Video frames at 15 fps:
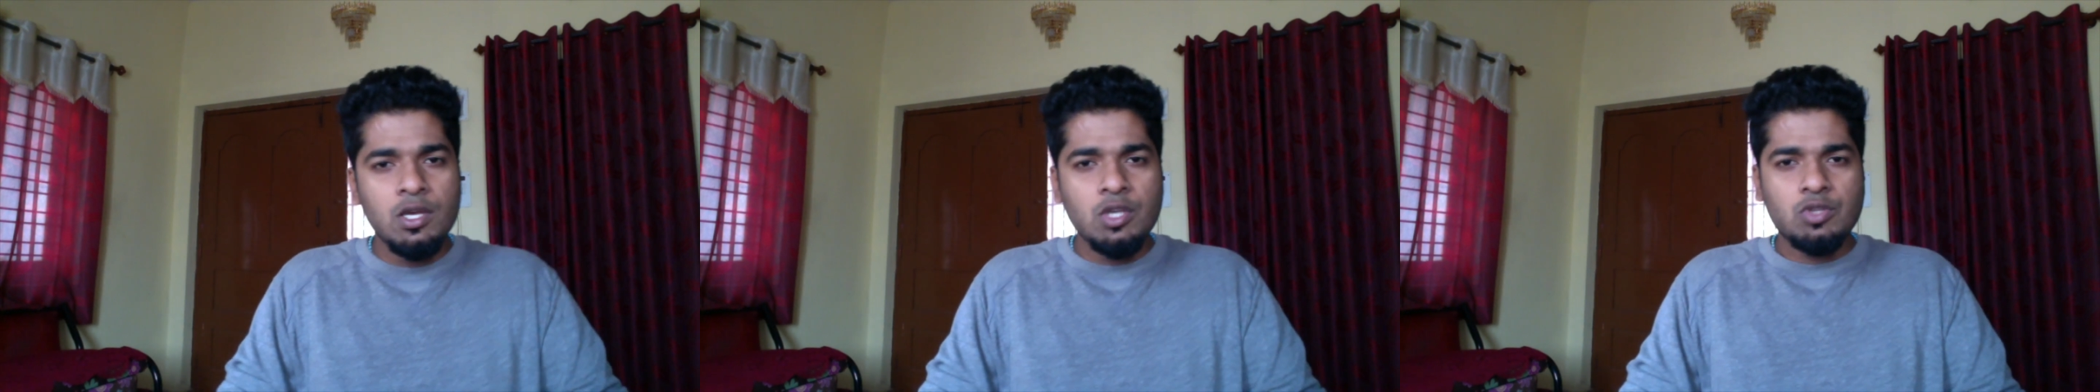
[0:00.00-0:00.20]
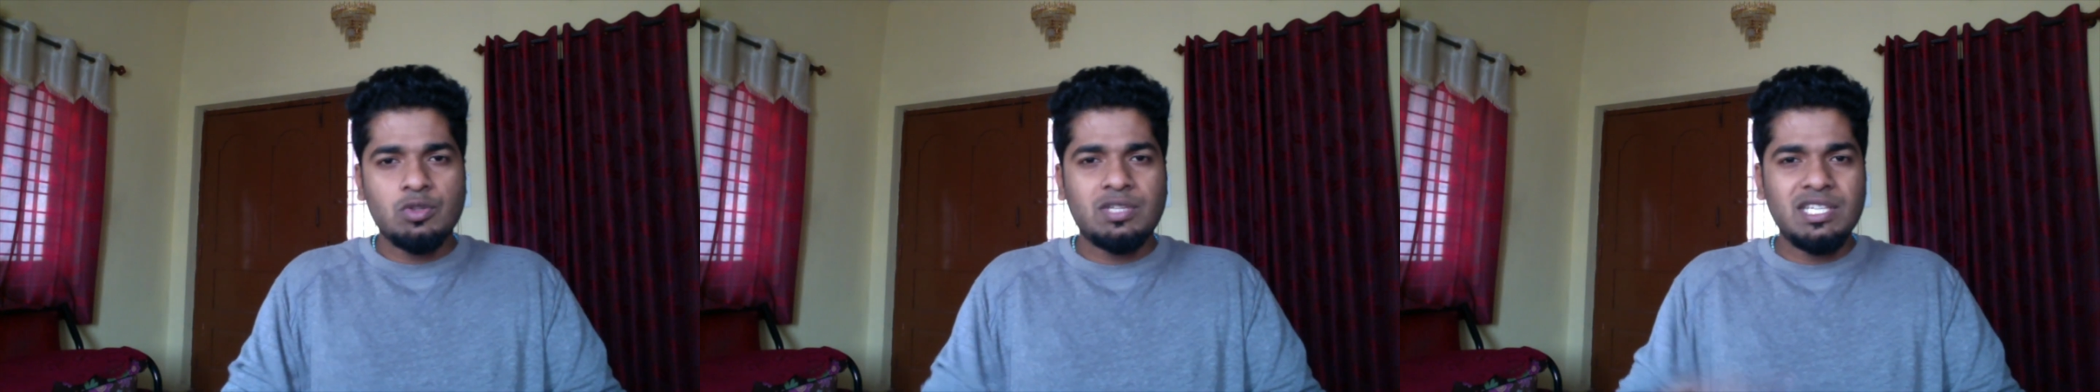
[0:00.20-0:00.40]

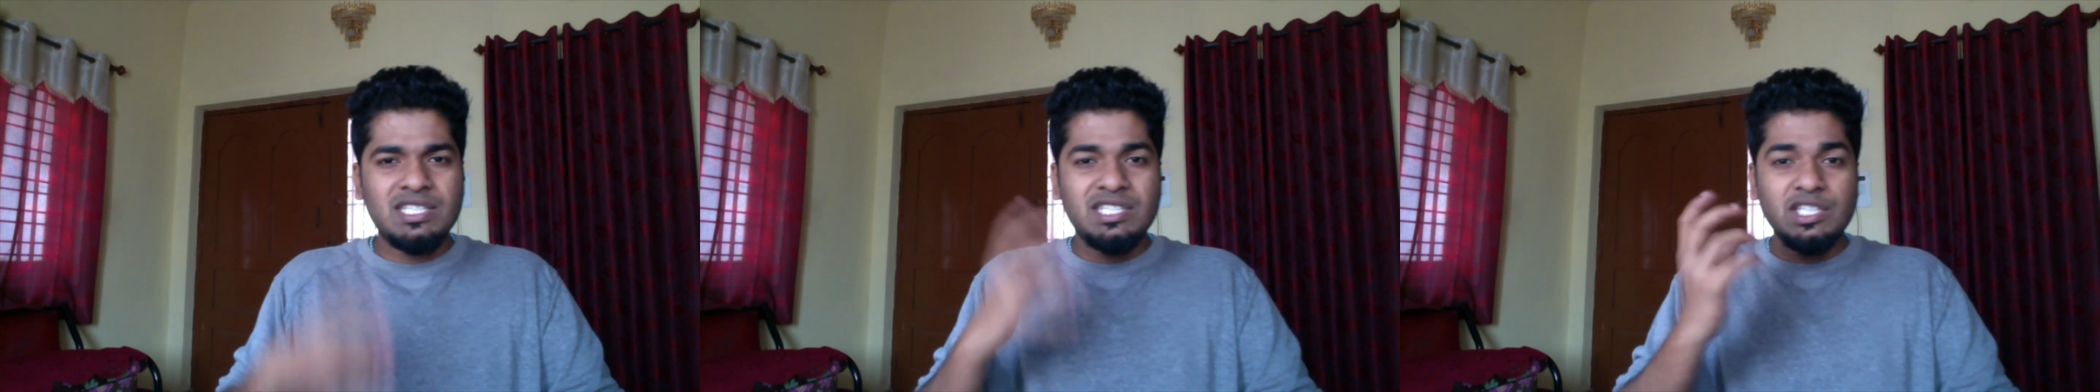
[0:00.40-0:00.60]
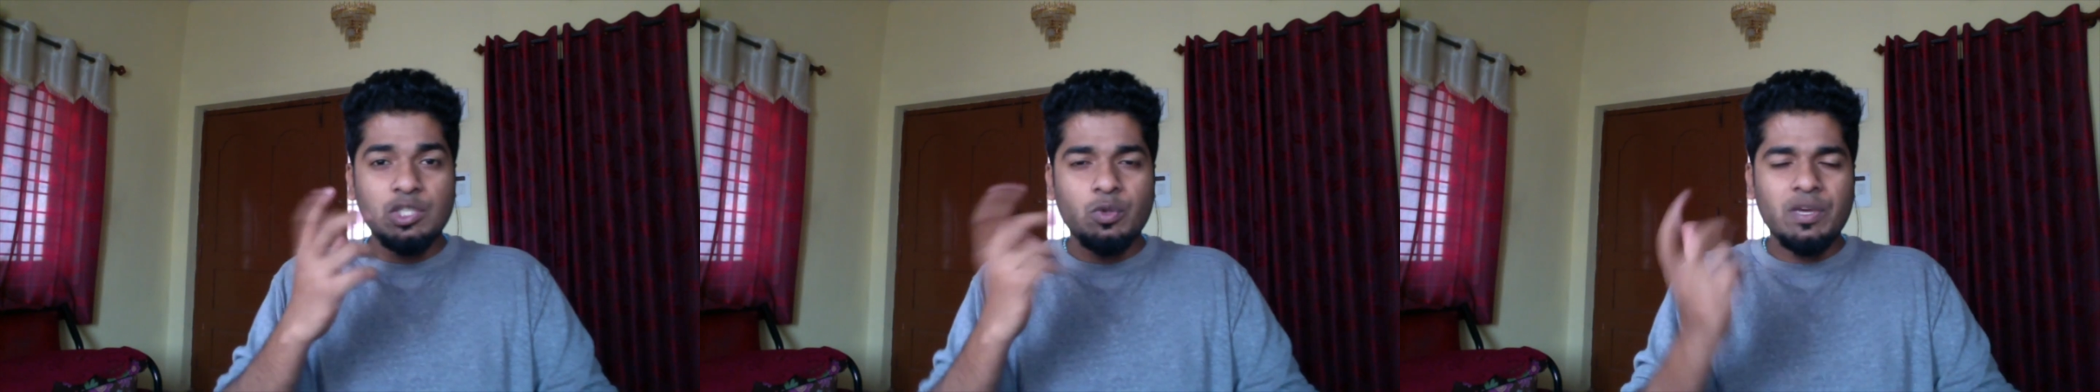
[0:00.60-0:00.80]
so these
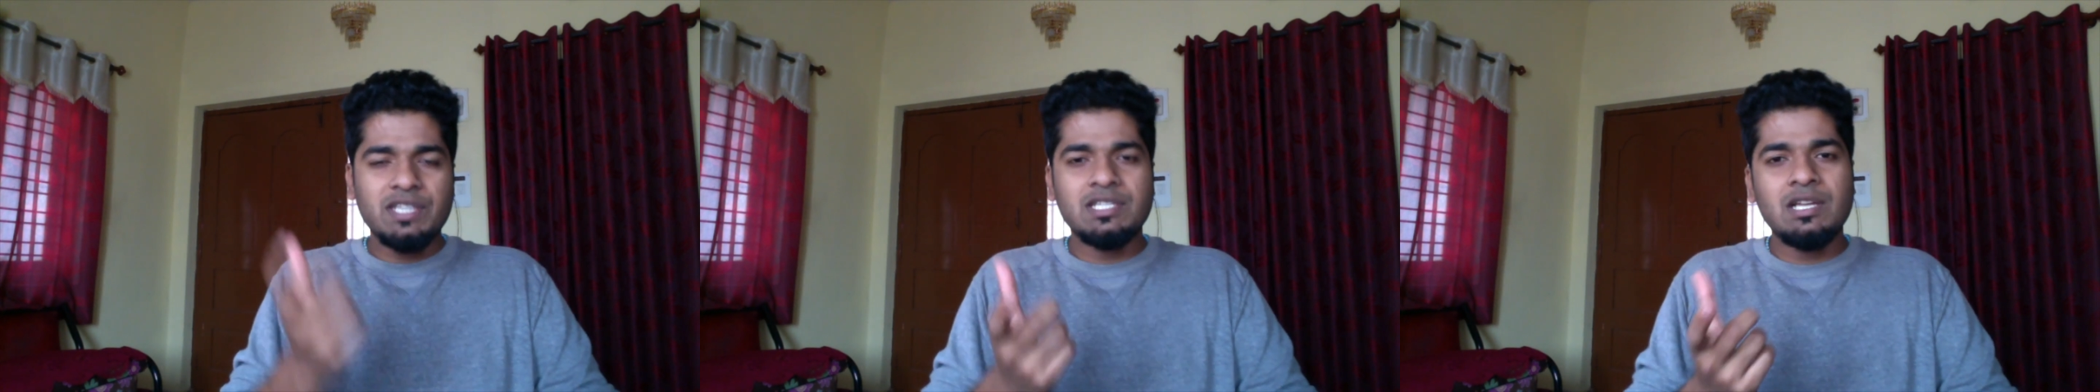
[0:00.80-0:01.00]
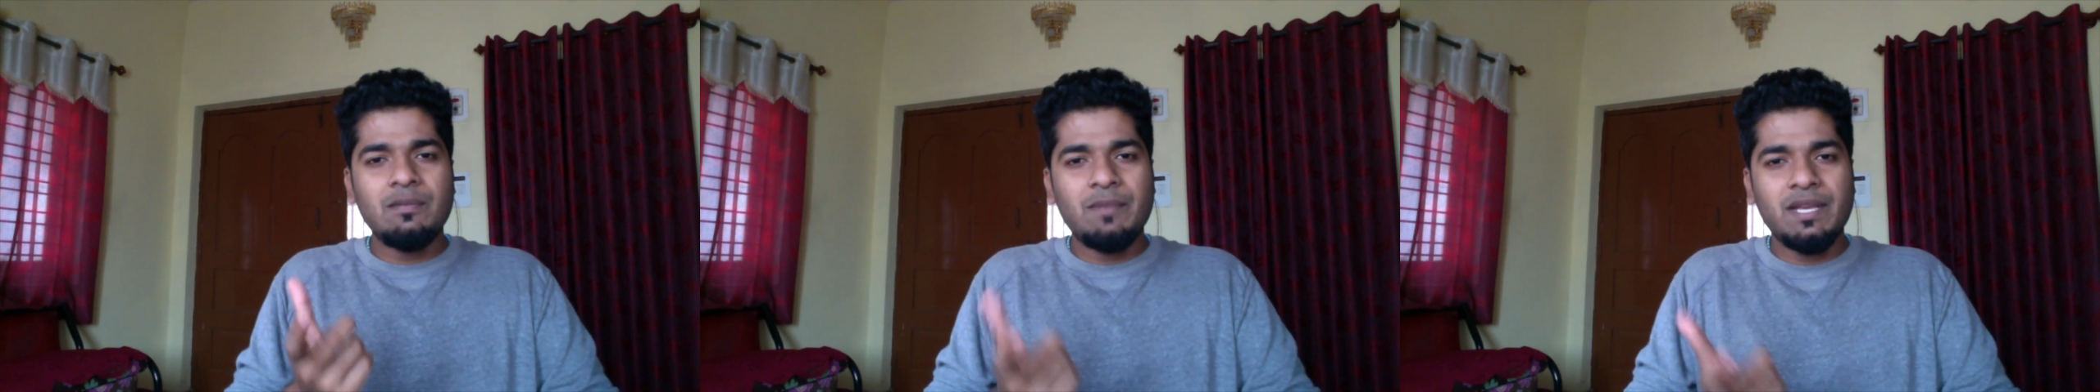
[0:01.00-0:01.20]

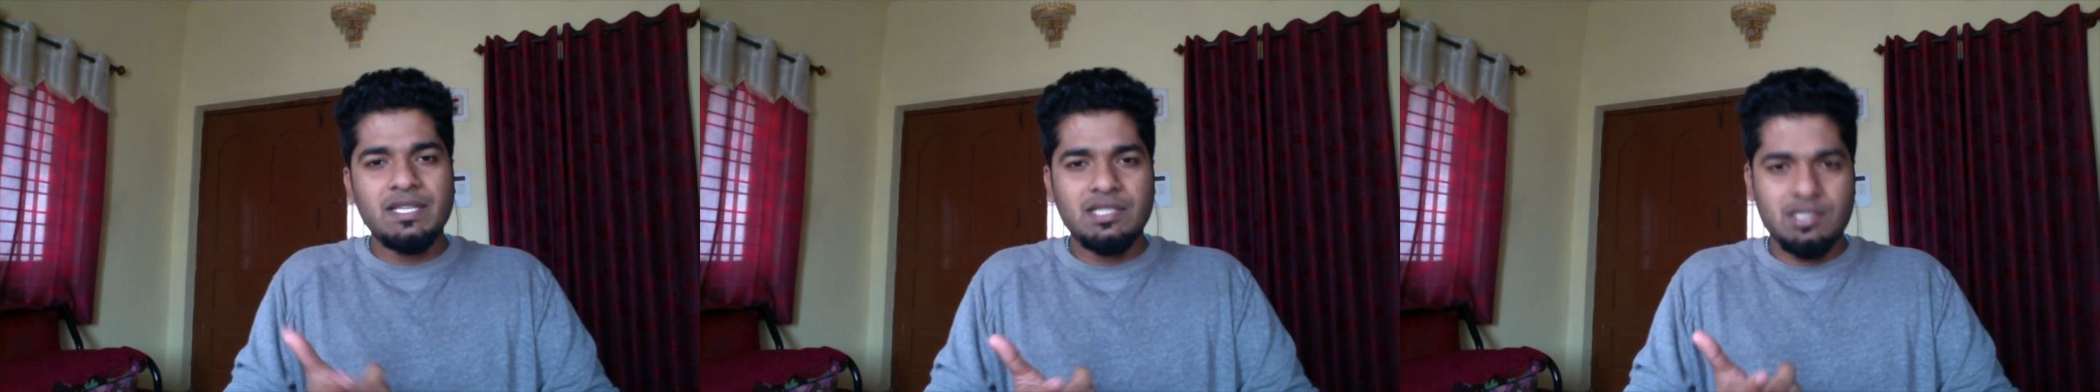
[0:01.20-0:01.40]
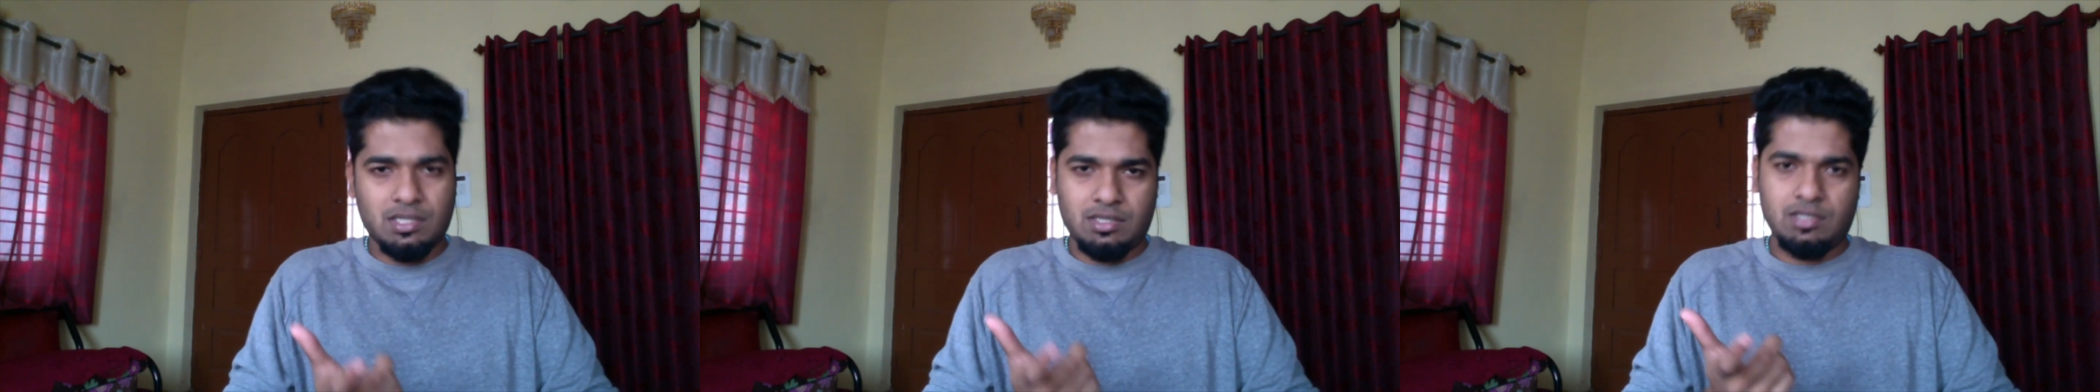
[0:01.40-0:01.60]
situational
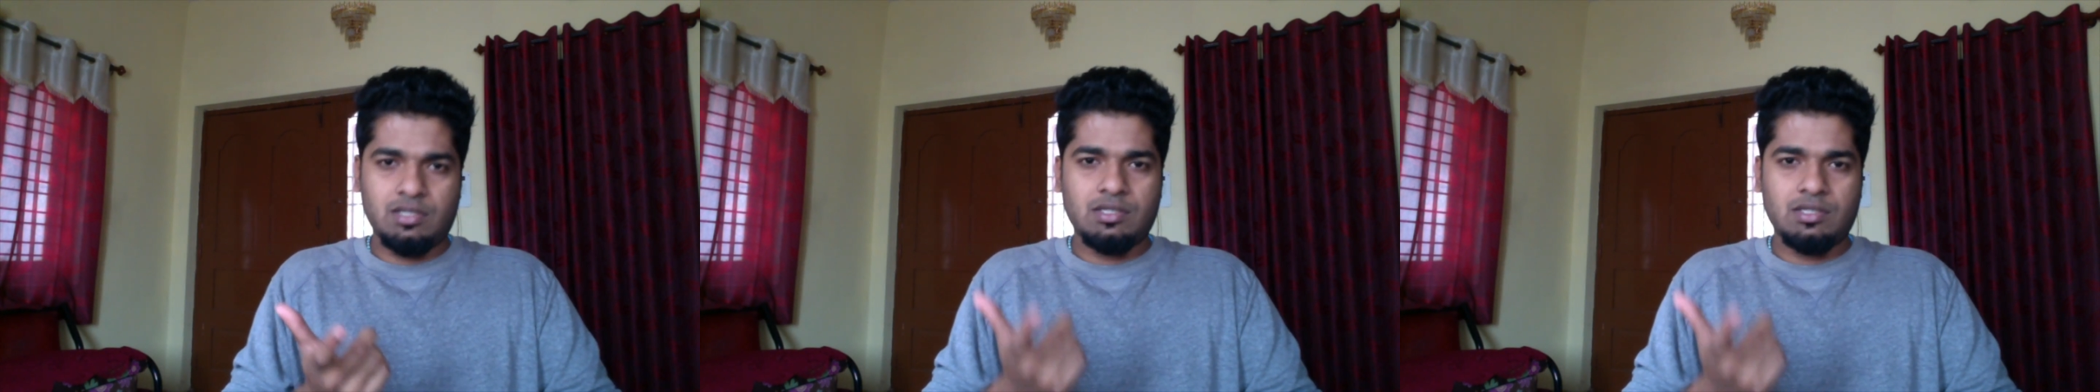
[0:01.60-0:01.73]
based